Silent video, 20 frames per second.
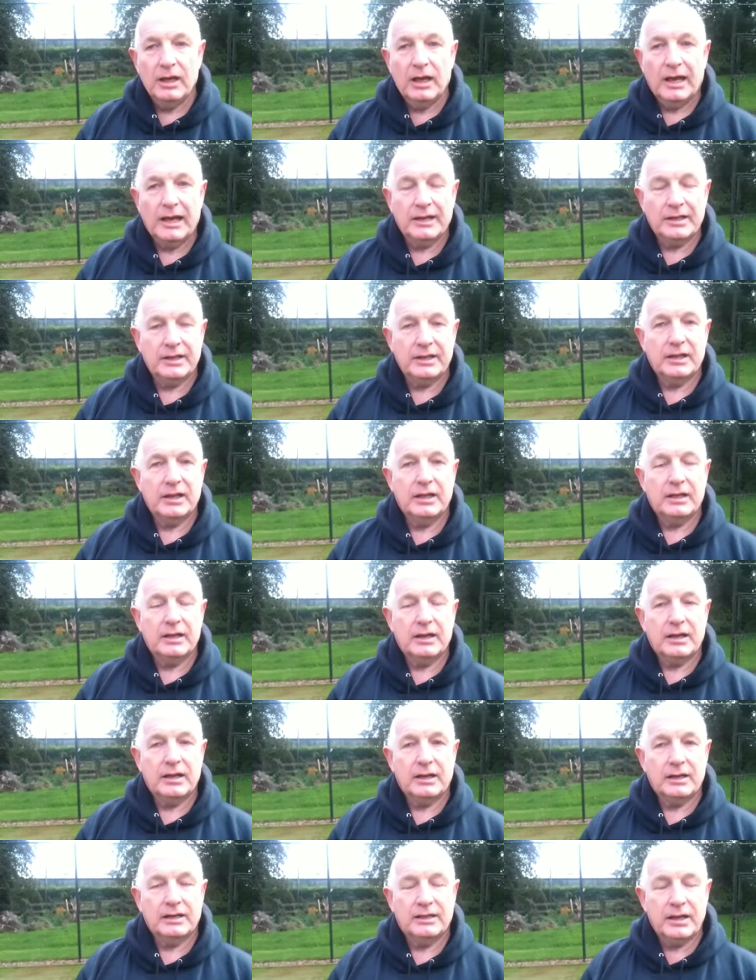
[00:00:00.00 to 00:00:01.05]
and it
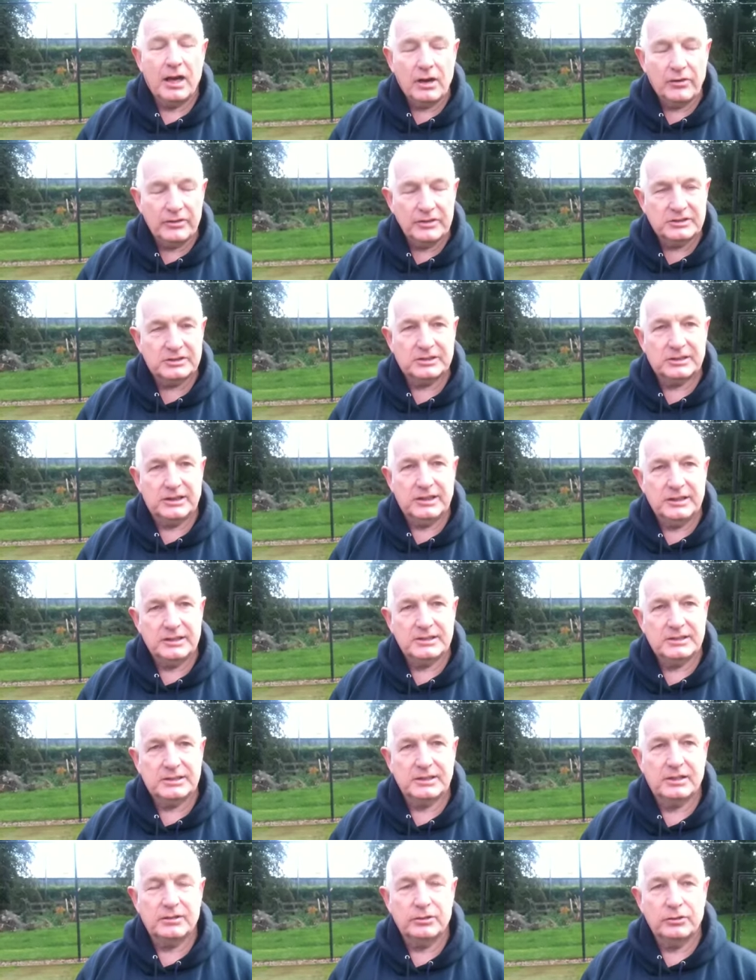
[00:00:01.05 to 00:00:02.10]
guarantees
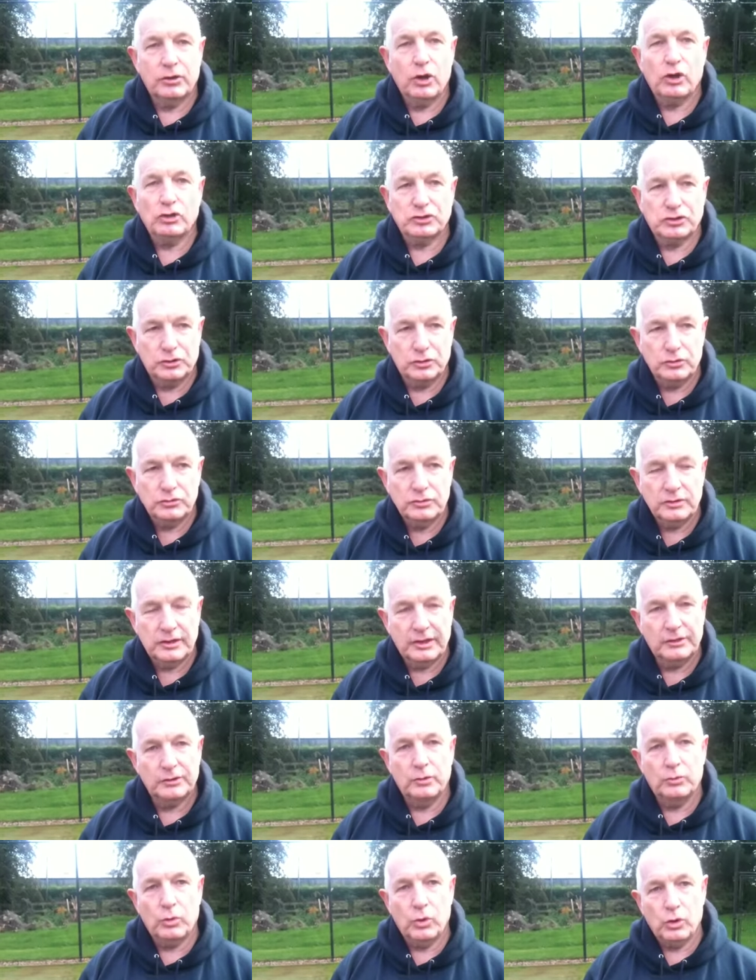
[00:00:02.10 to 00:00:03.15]
that the nozzle
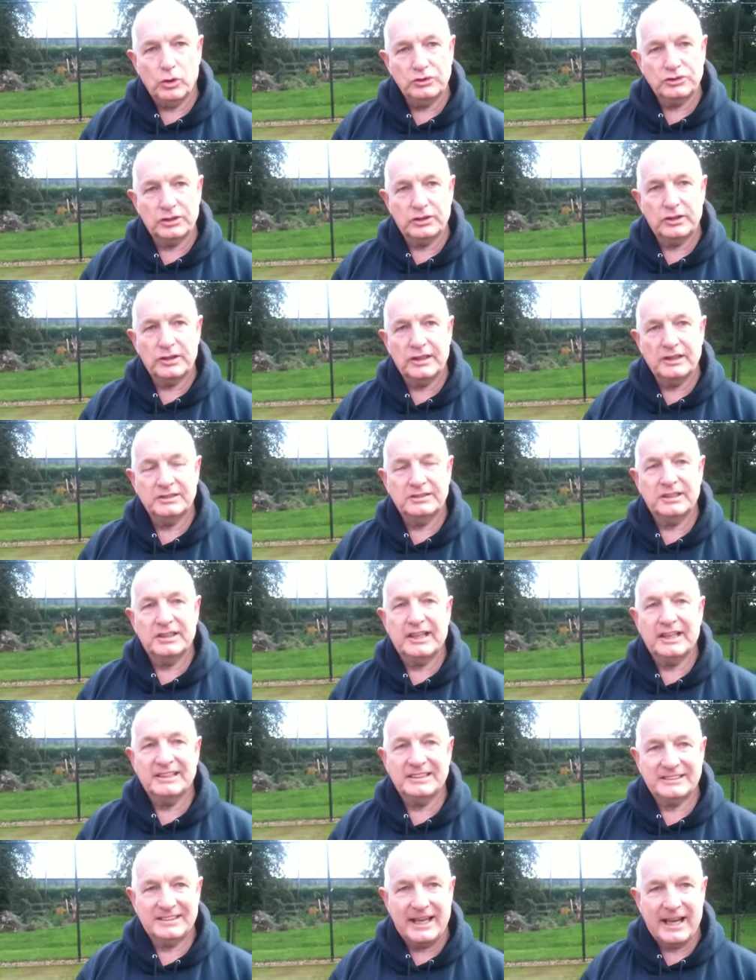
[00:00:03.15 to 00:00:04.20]
and the water is an
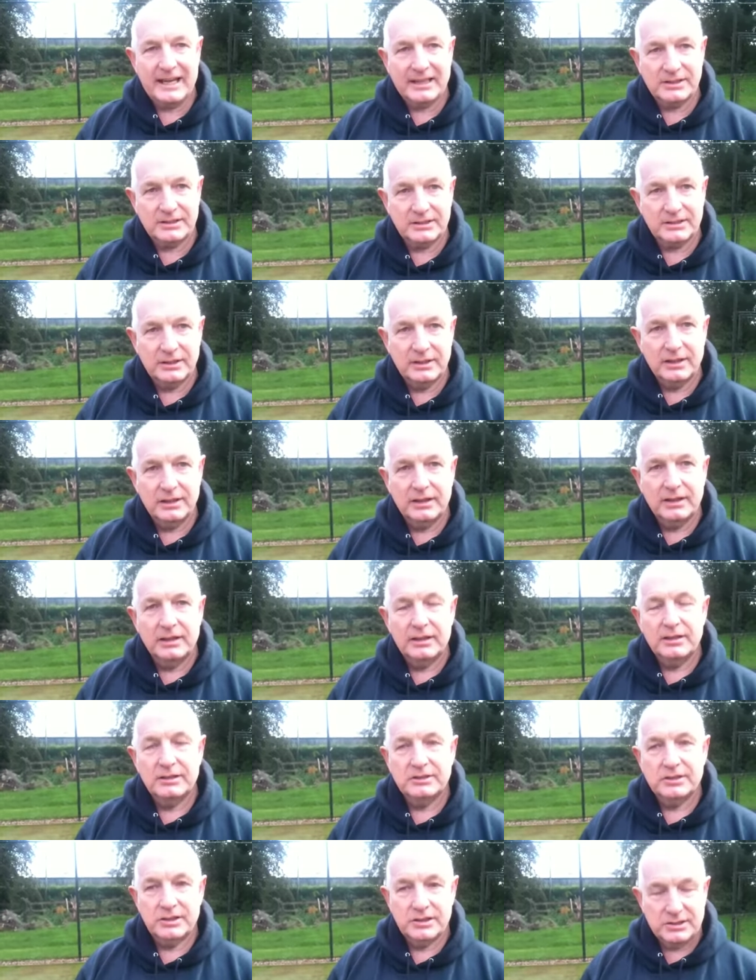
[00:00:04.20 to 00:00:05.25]
exact
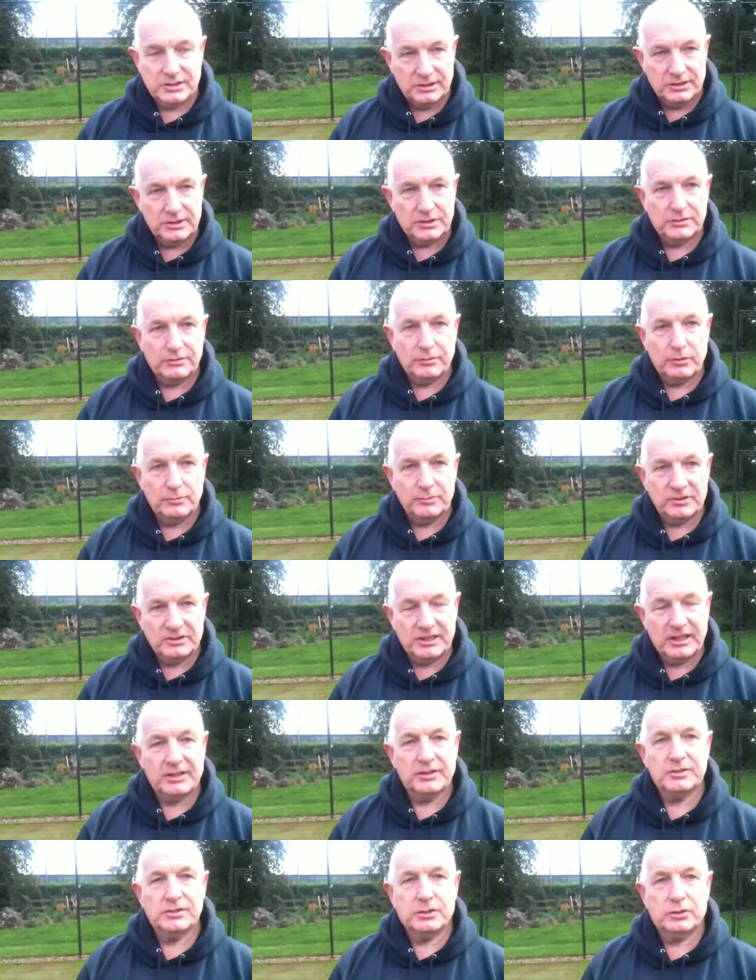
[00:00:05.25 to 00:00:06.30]
distance from the
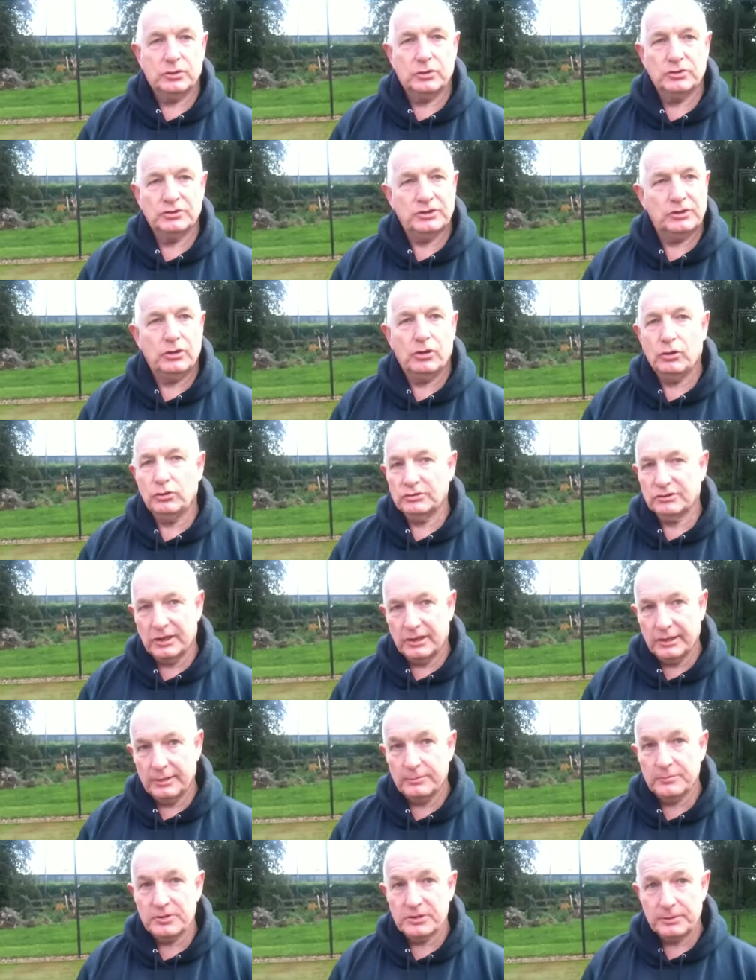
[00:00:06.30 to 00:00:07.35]
tennis court at all
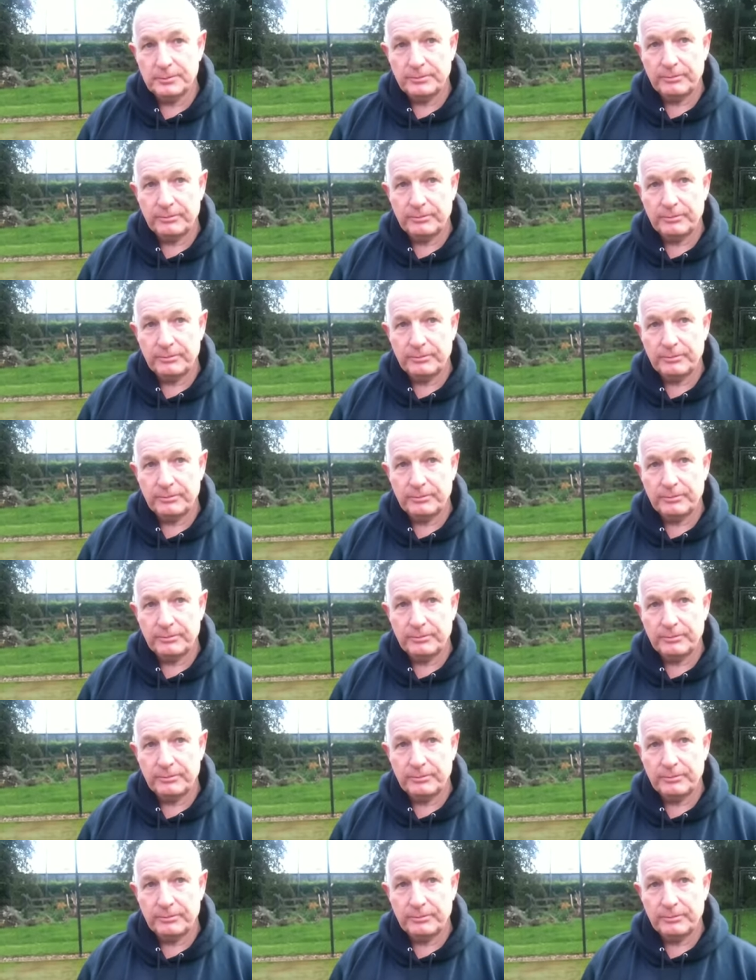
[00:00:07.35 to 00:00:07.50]
times.